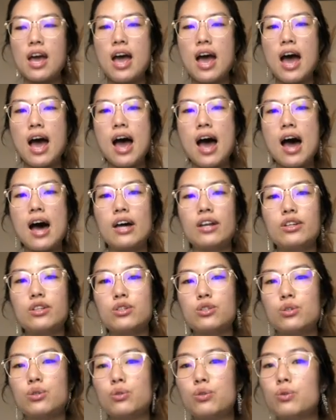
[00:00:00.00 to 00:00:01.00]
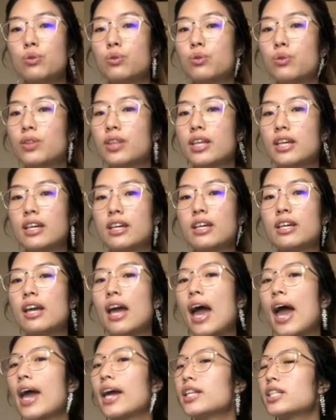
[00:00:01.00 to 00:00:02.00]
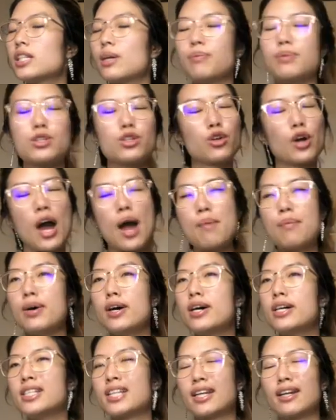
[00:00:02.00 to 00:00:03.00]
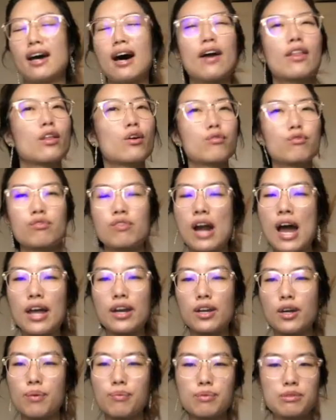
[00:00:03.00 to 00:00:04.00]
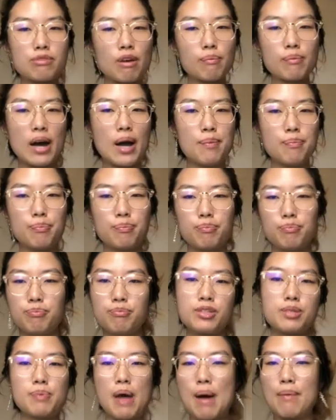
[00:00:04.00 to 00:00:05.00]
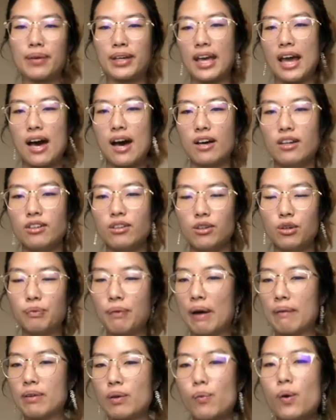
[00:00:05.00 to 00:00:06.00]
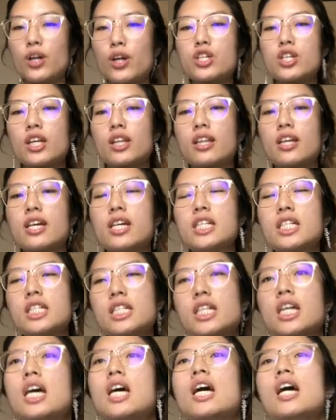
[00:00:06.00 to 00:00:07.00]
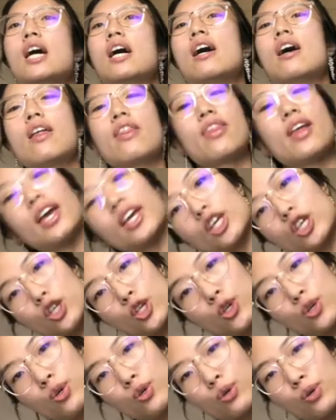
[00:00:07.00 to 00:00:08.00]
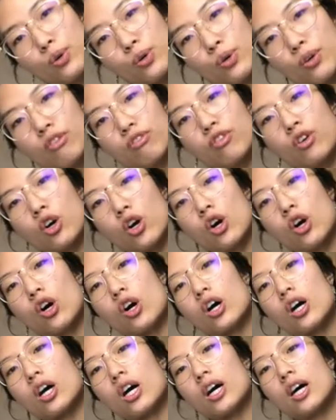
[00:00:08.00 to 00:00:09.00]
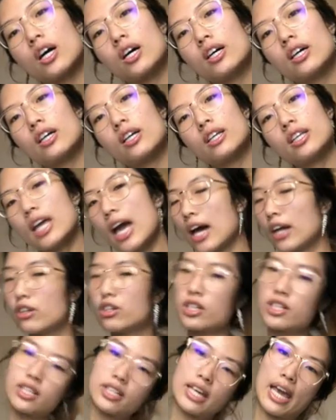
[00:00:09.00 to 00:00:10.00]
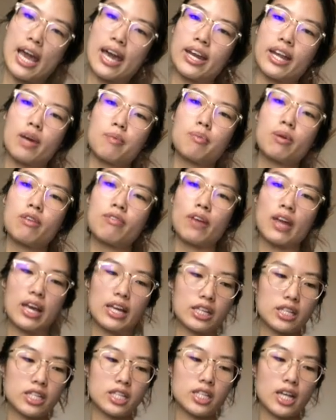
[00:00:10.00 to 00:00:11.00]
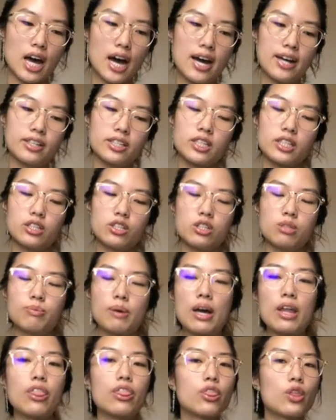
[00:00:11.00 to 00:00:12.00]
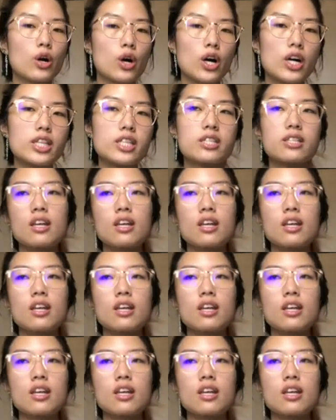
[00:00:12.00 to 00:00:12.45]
And to the 8 subscribers and other randoms from my spam account who might be watching this, thank you for just gaining a bit of insight into my thoughts